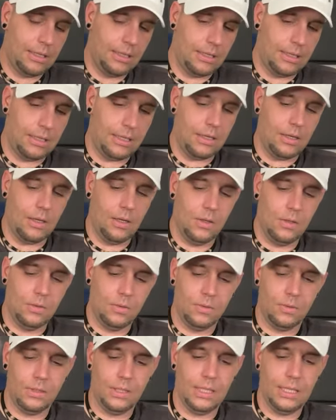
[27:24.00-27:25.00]
The
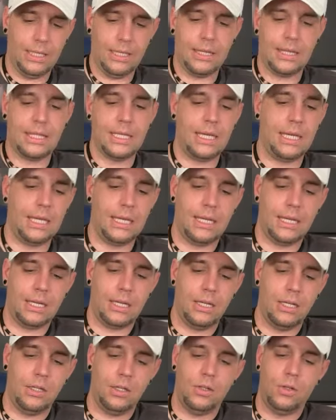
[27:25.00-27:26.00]
only thing
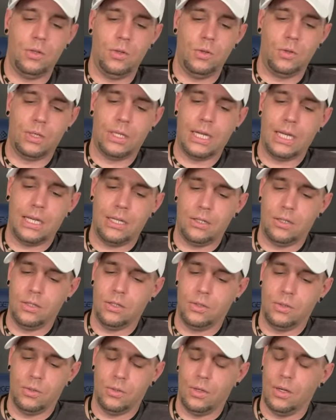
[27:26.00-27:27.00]
you can
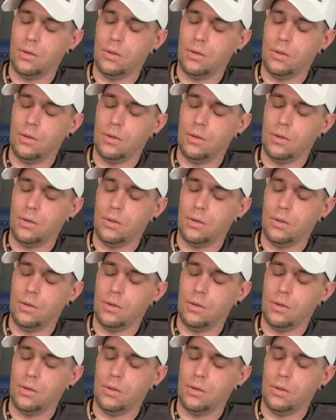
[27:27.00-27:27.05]
do.